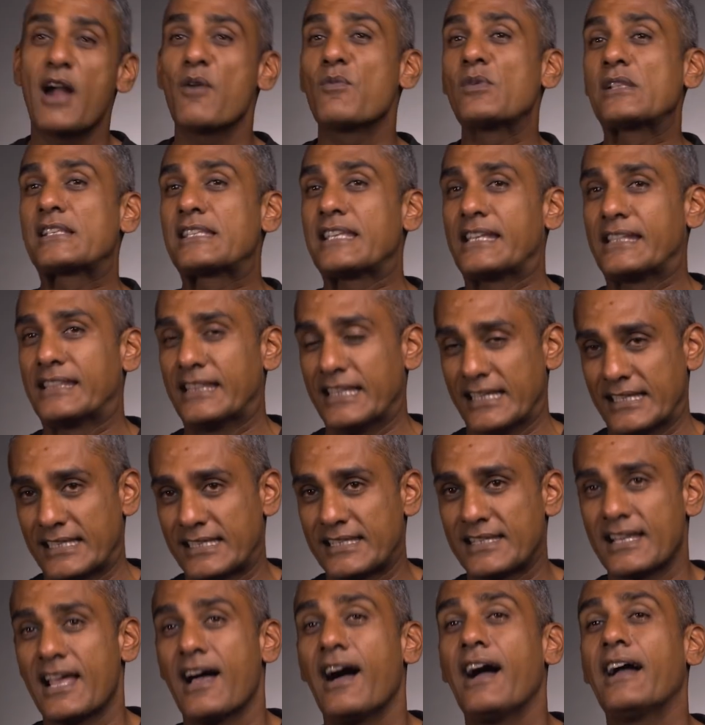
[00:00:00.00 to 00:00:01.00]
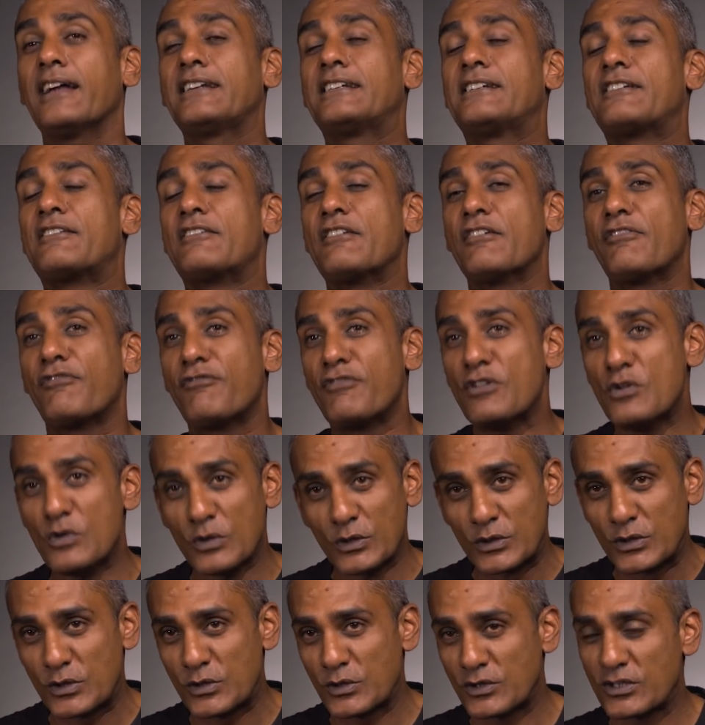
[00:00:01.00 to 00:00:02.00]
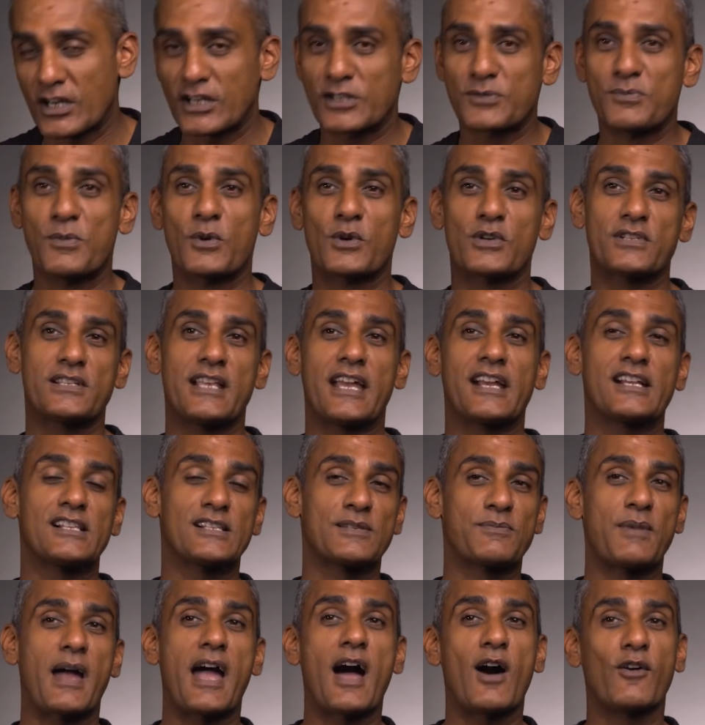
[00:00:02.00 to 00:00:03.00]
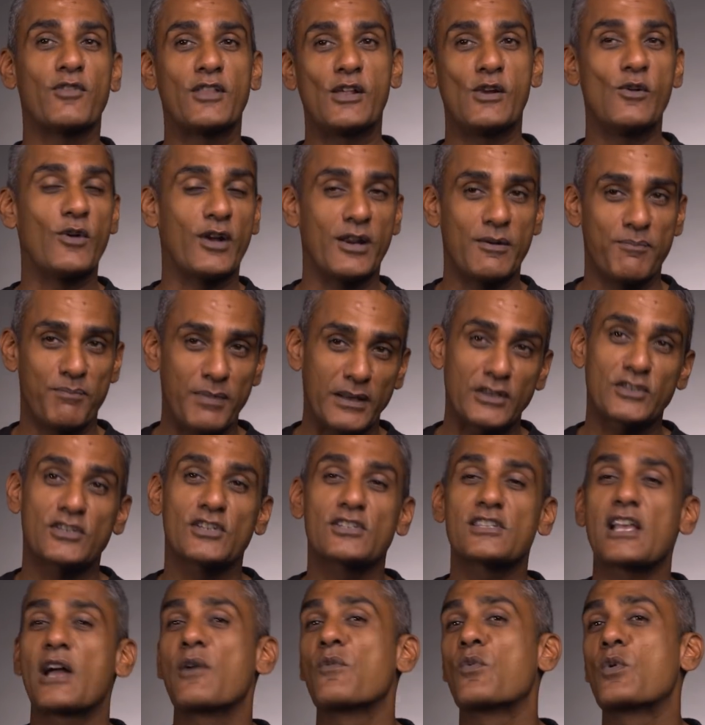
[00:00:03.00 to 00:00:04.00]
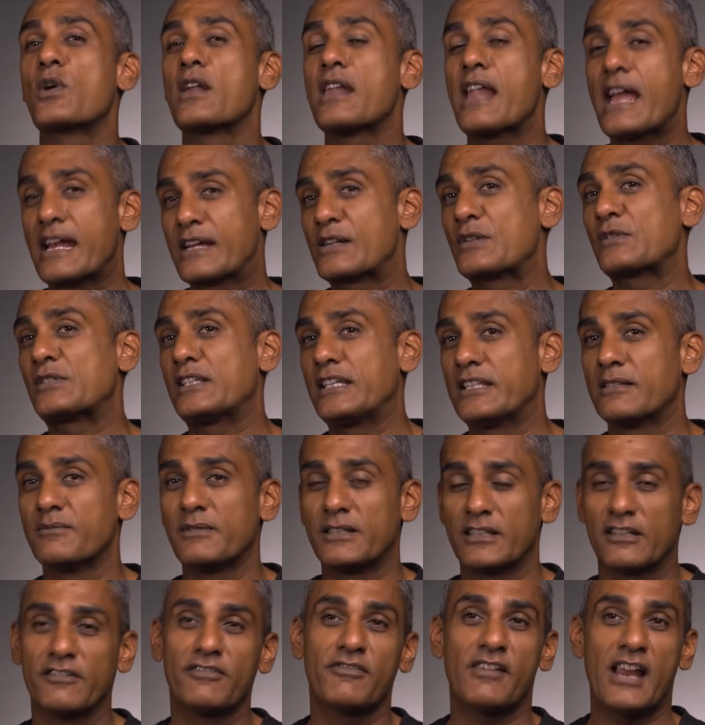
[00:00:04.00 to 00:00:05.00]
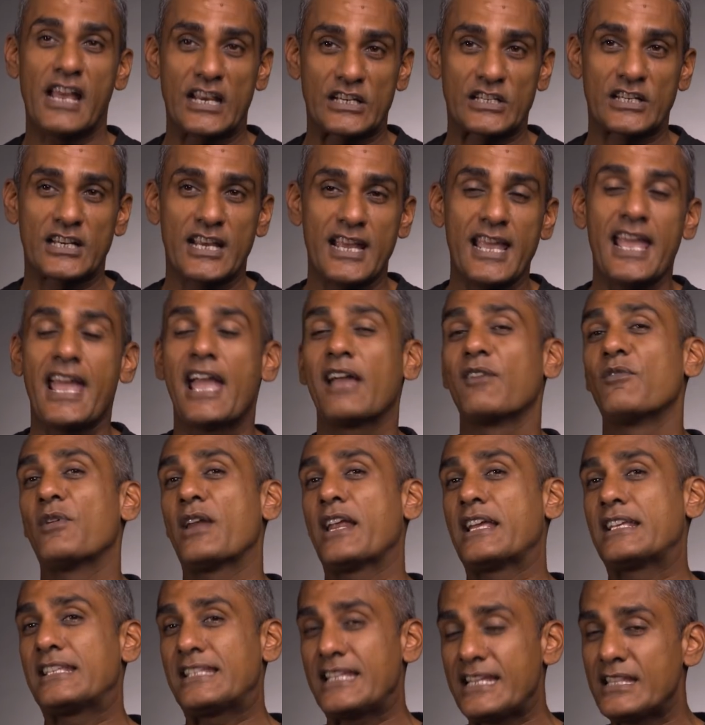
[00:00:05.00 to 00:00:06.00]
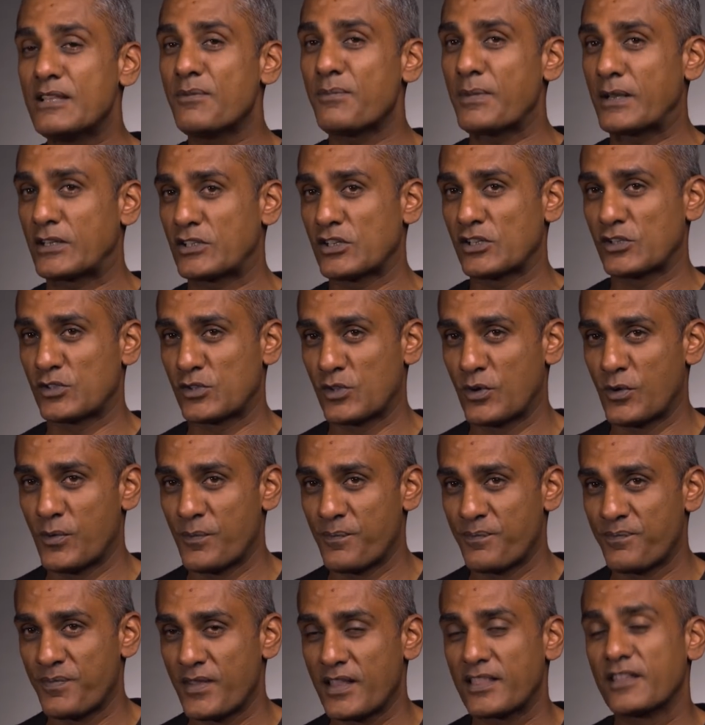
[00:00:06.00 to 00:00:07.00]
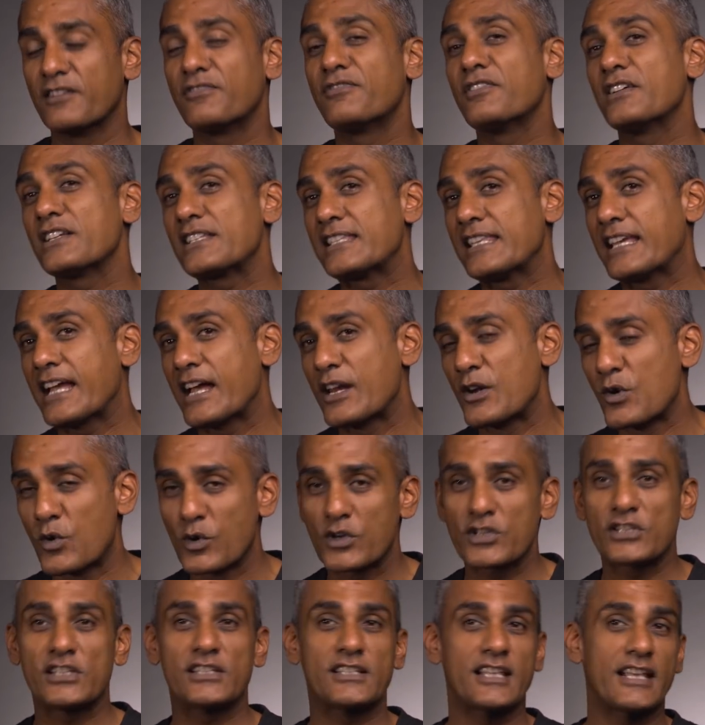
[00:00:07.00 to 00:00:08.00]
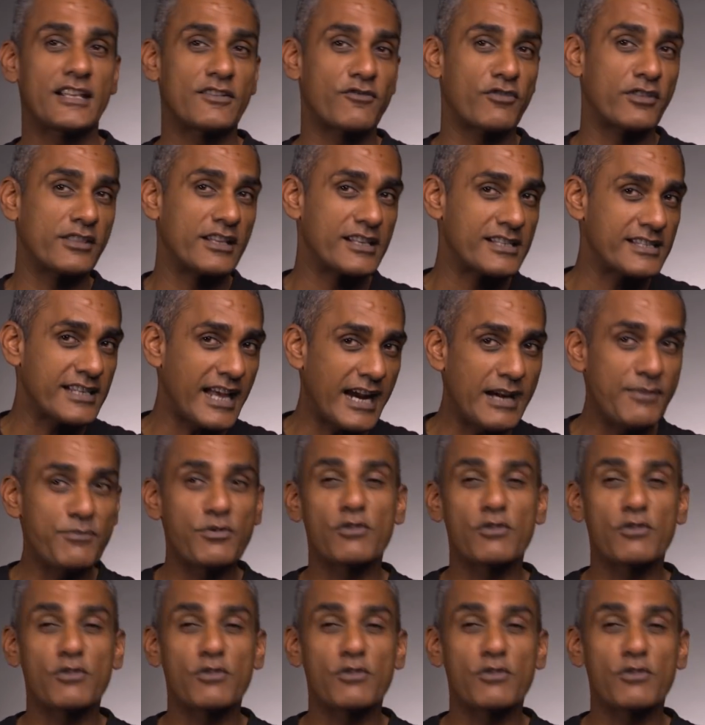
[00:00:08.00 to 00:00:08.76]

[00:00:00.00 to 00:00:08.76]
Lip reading: I will say this, I refuse to judge motorcycles by how they look in pictures. I would like to see them in the flesh. And when I see the pictures though, the first thing I notice is that the side